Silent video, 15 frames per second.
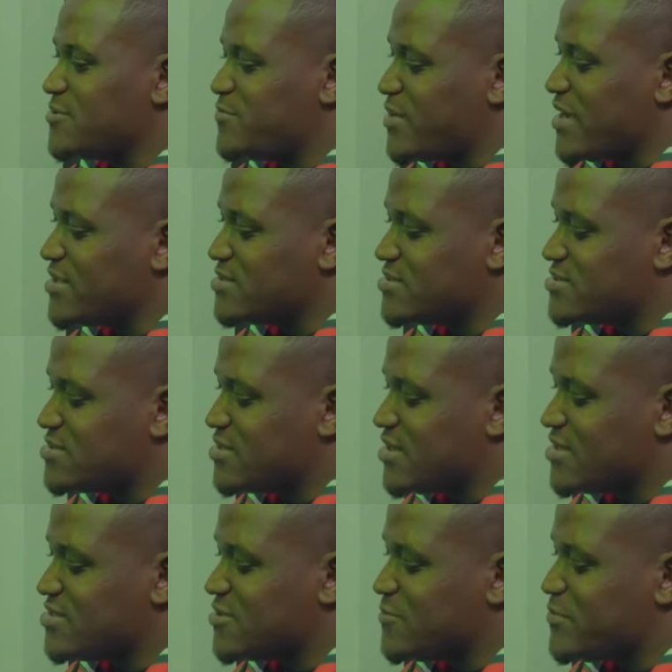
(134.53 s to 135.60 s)
it depends.
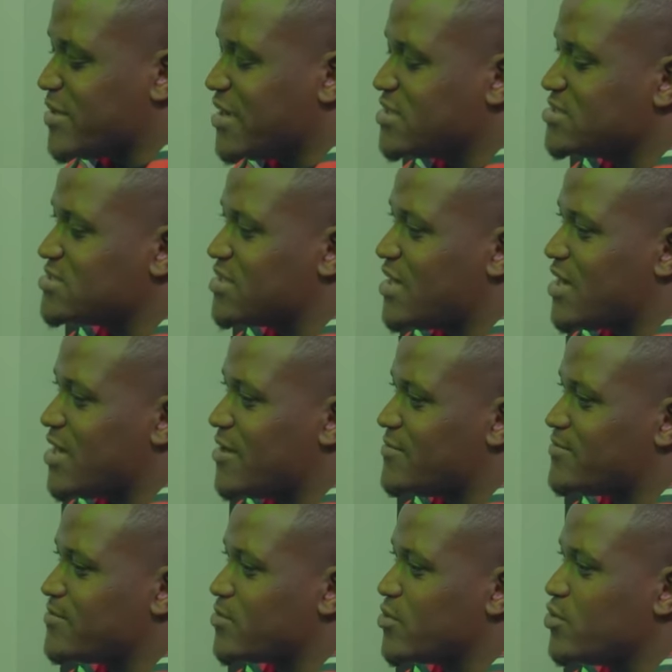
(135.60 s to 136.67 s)
It depends.
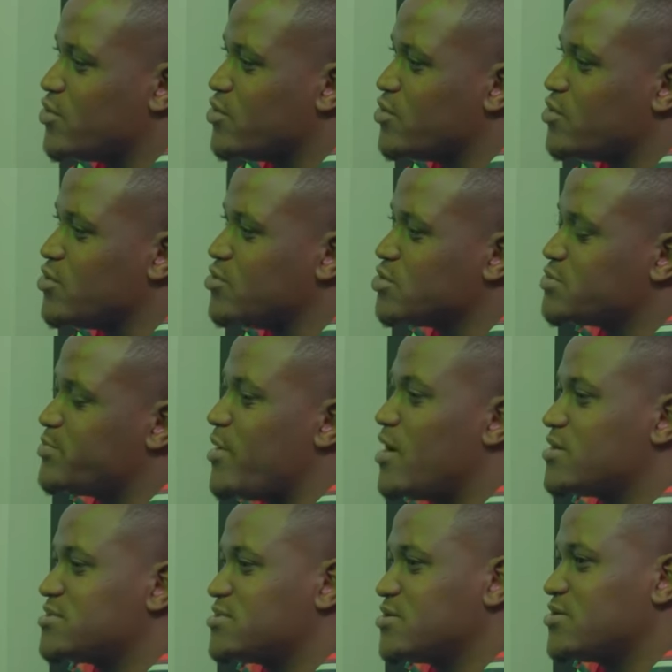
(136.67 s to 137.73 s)
Um, who
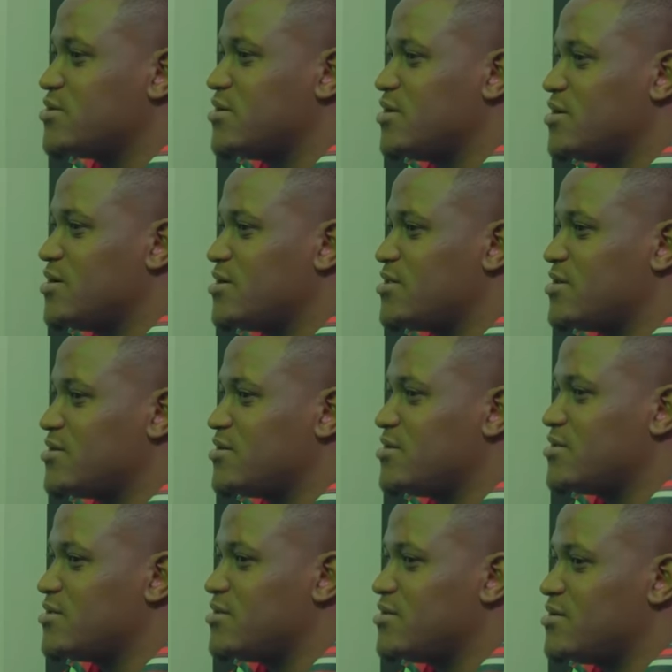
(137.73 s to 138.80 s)
sparks the uh,
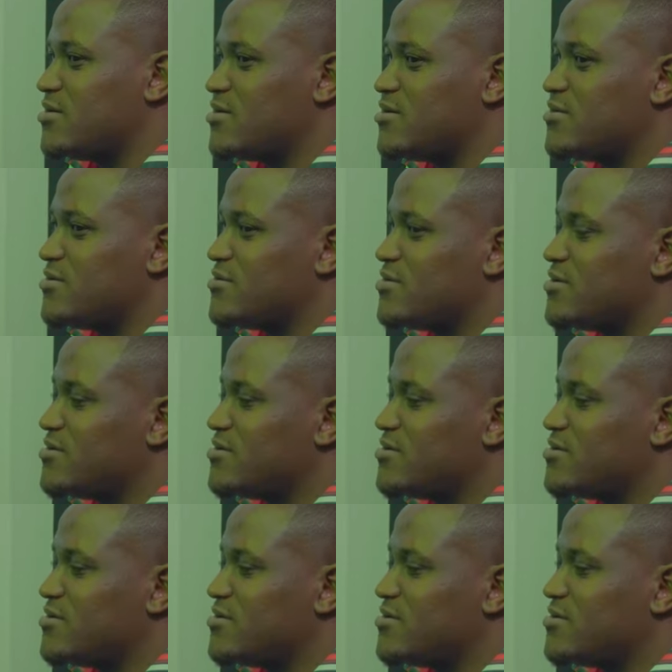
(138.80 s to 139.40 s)
the the the